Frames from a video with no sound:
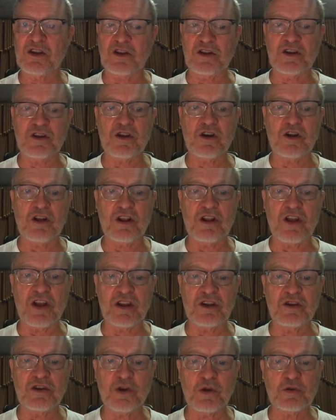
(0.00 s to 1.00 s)
could call
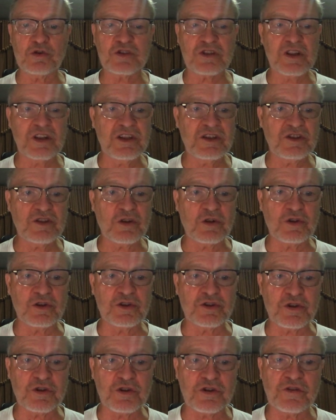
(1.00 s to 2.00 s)
on ghostly
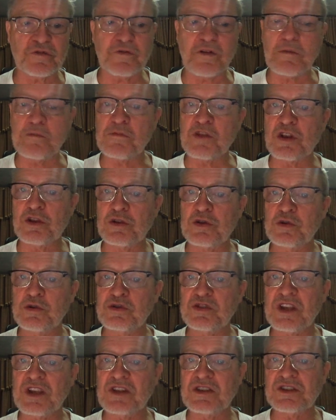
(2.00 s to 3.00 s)
soldiers from the
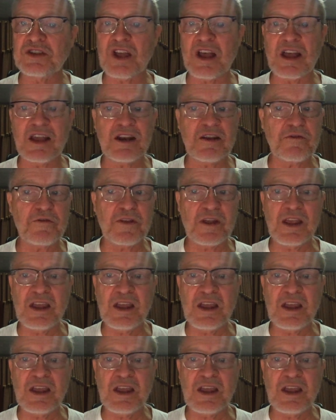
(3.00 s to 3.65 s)
losing side of